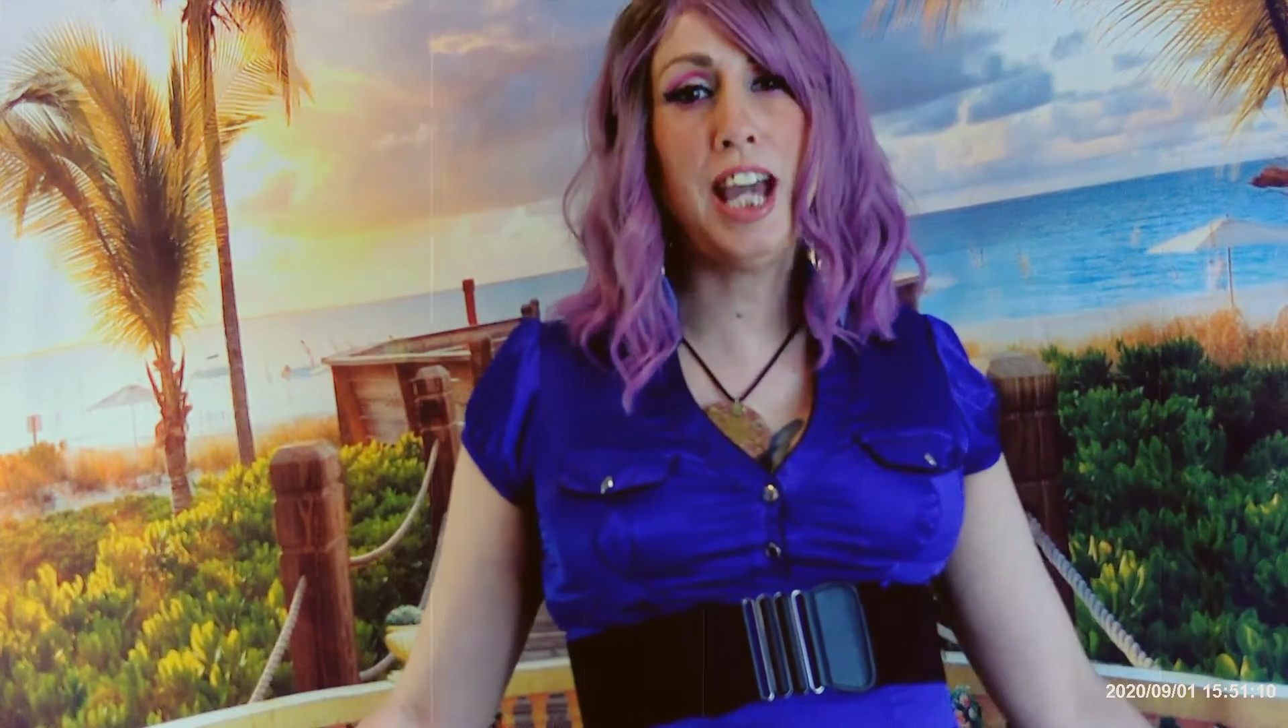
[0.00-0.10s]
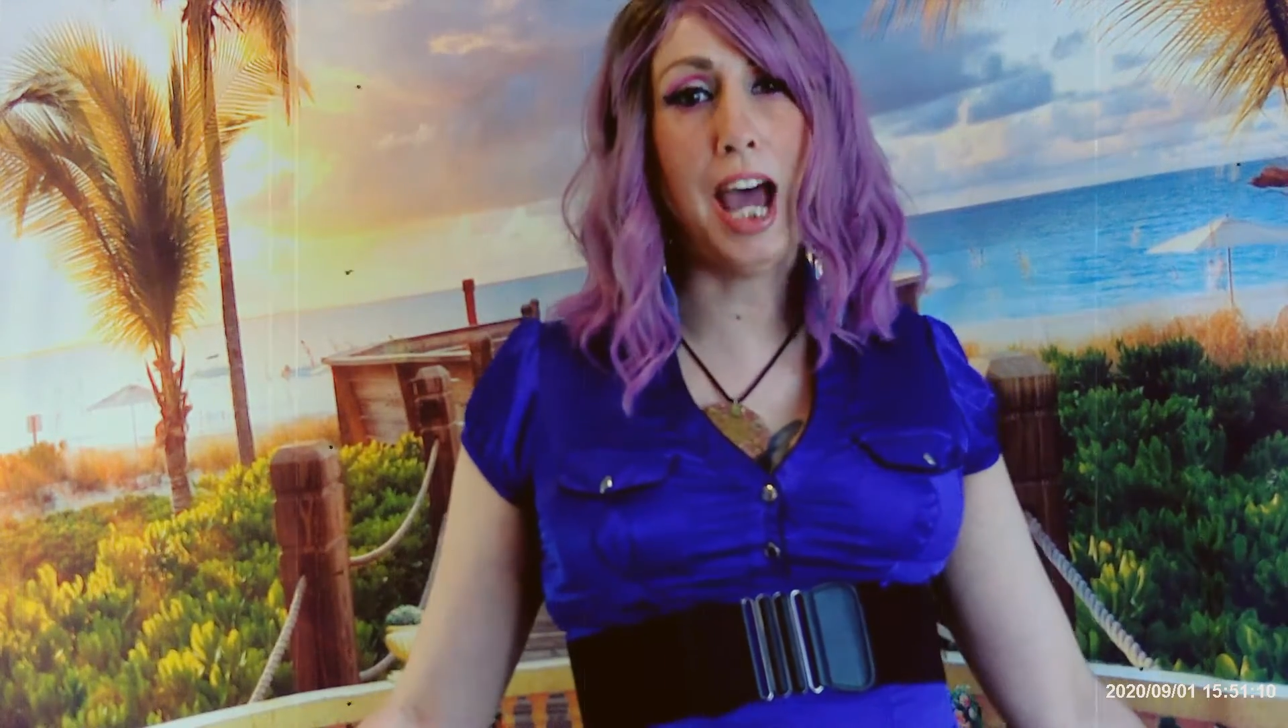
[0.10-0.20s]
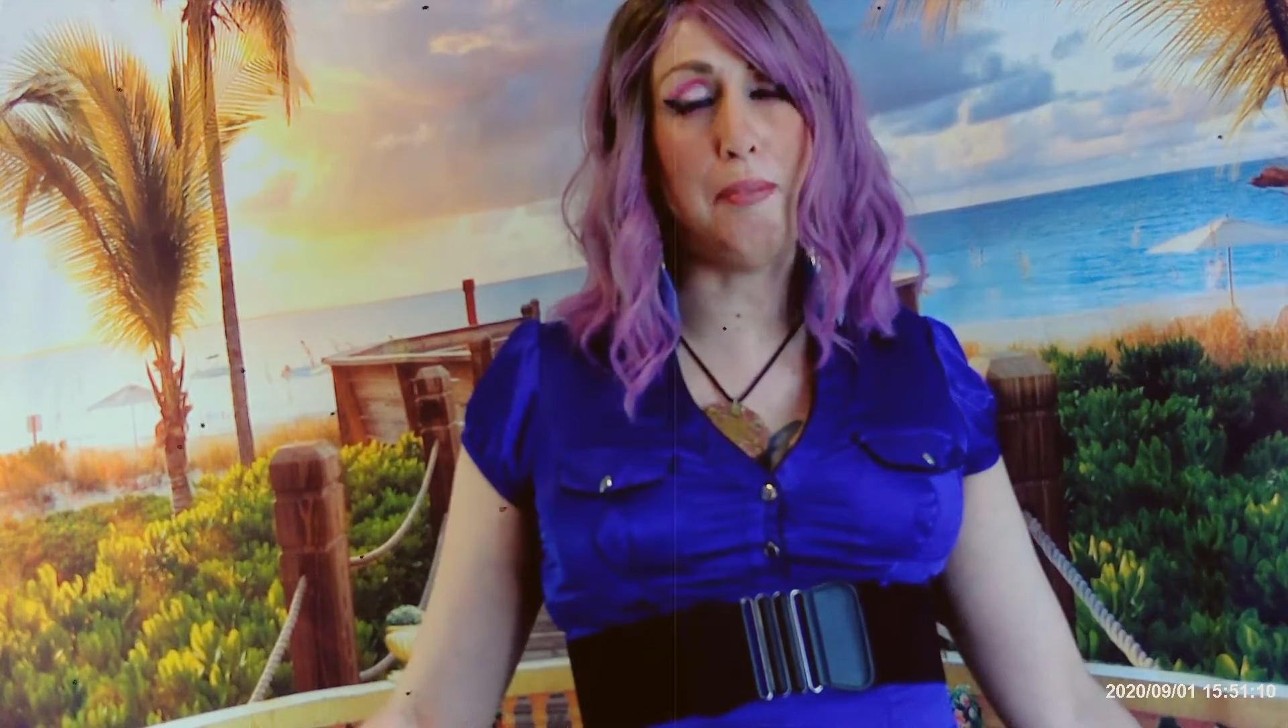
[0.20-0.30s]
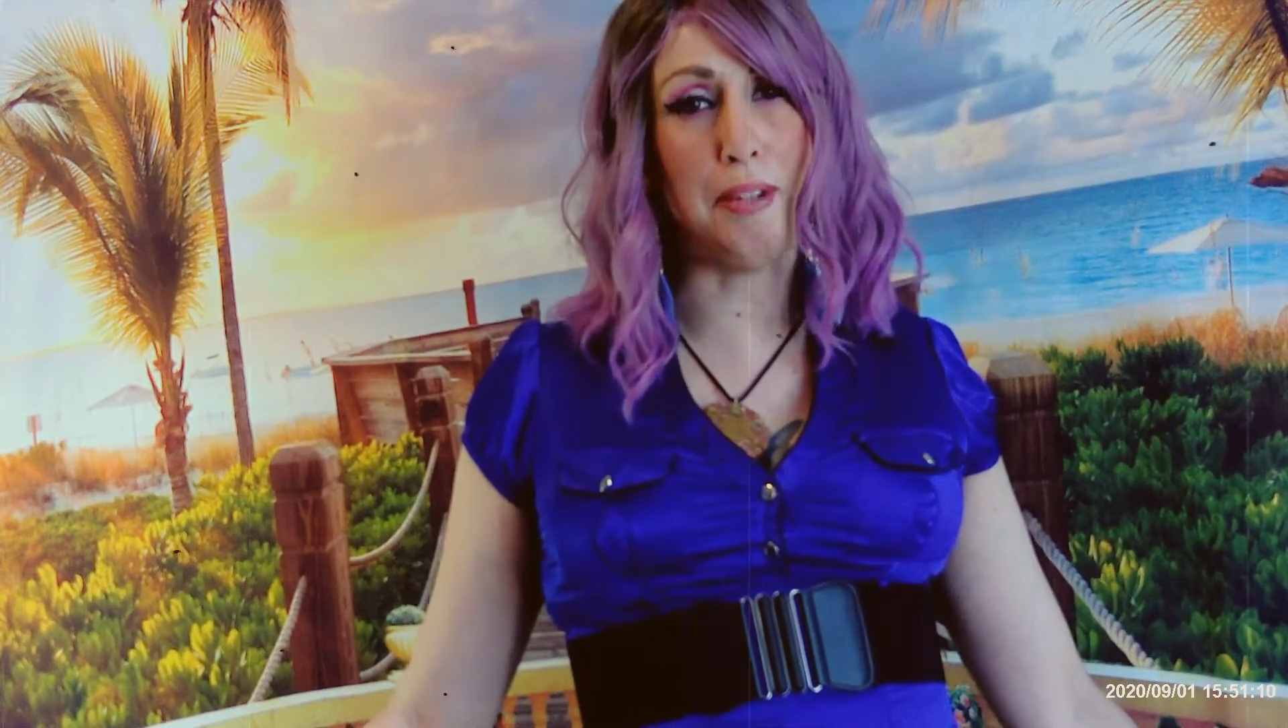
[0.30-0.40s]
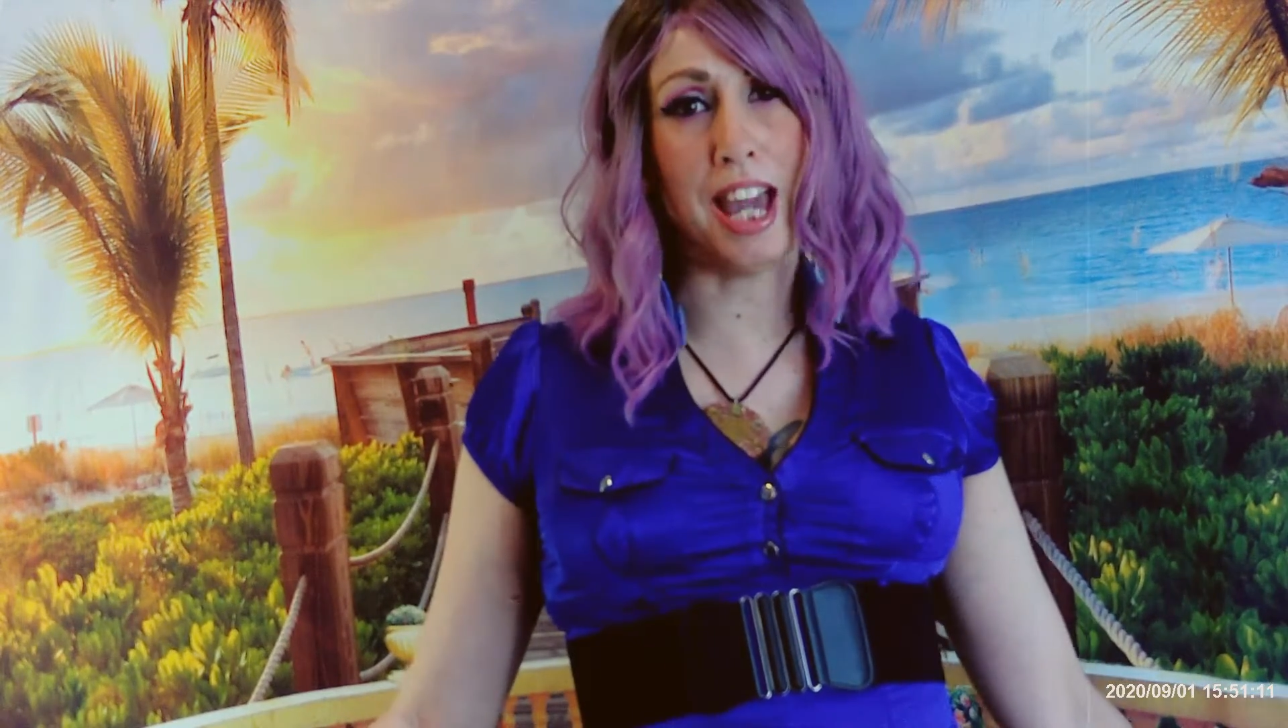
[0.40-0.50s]

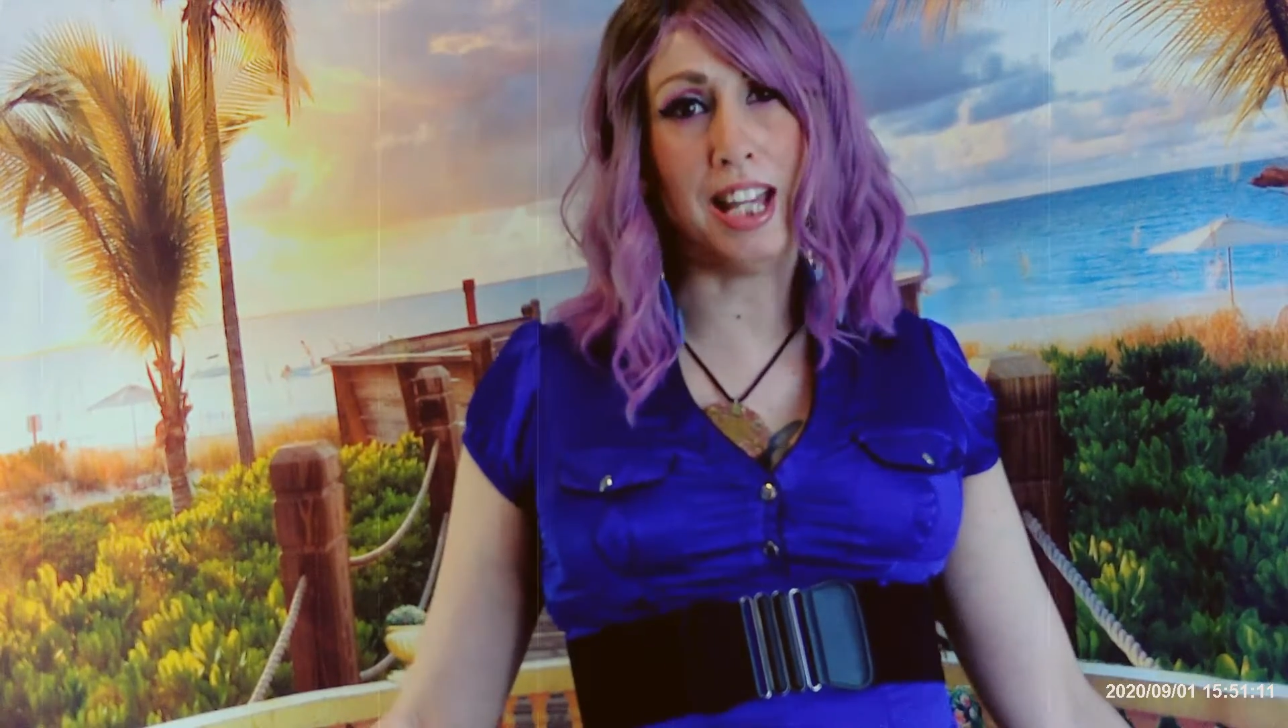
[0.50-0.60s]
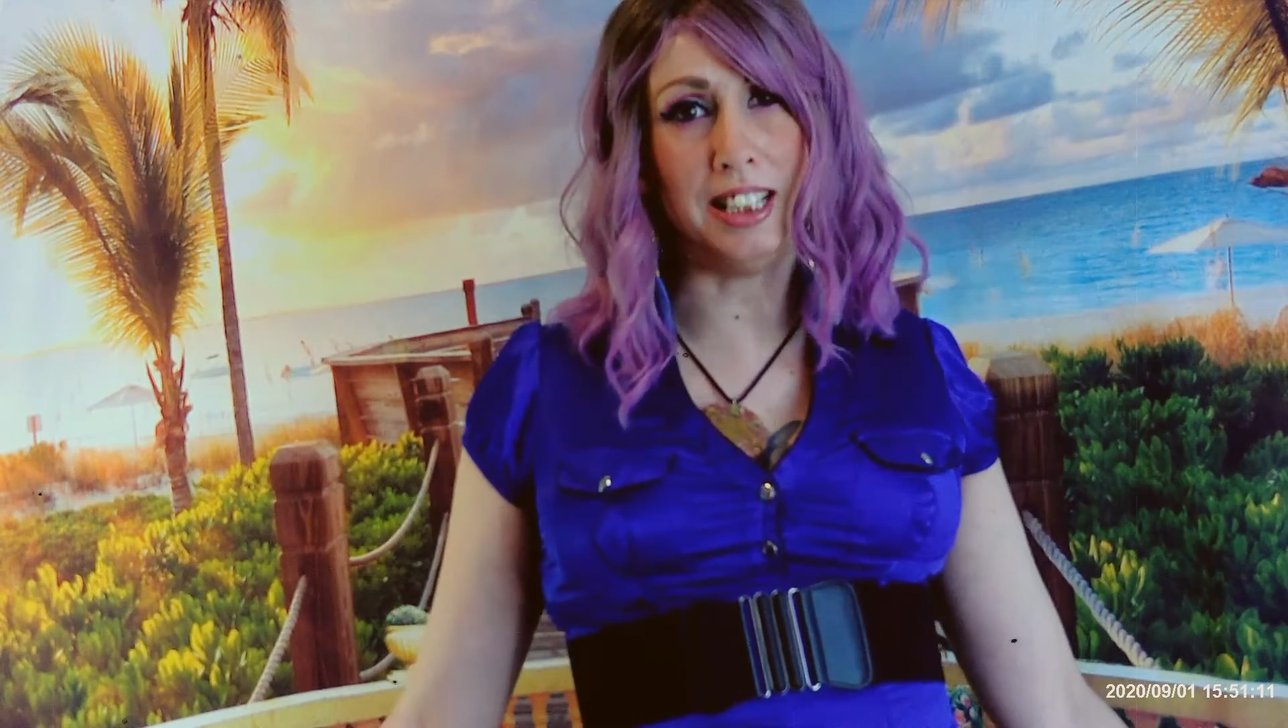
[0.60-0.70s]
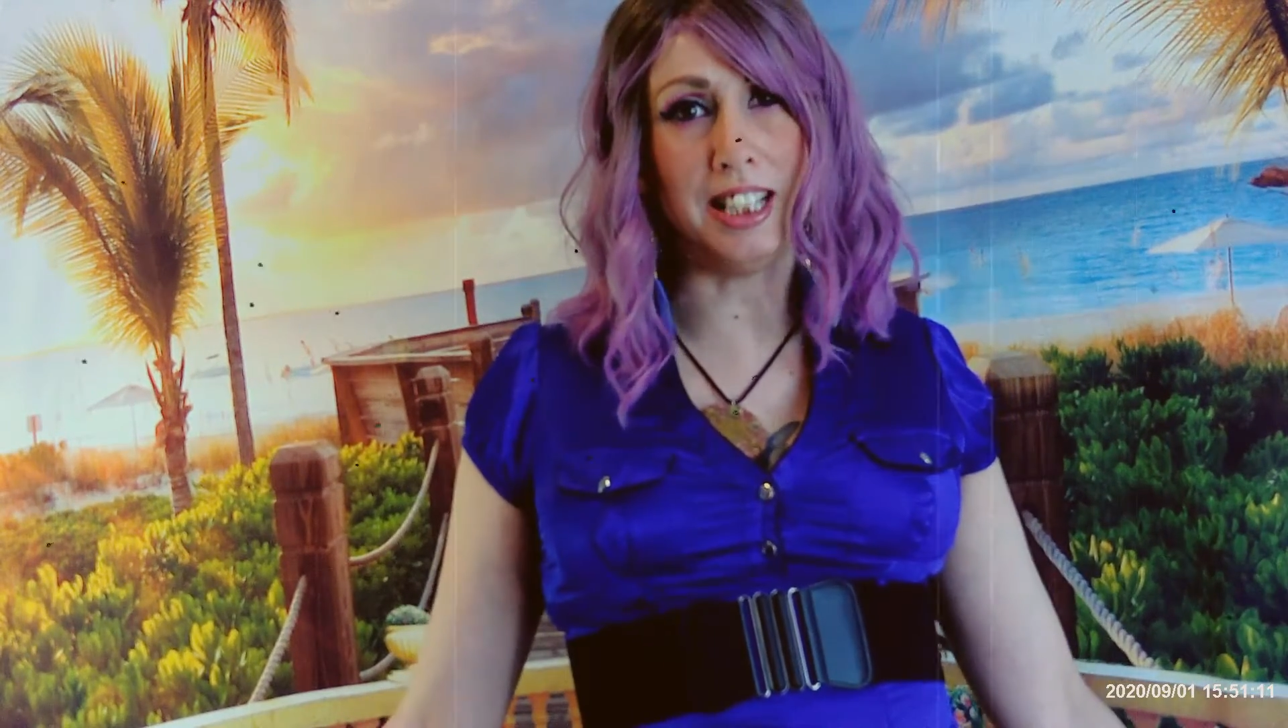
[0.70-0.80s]
happy I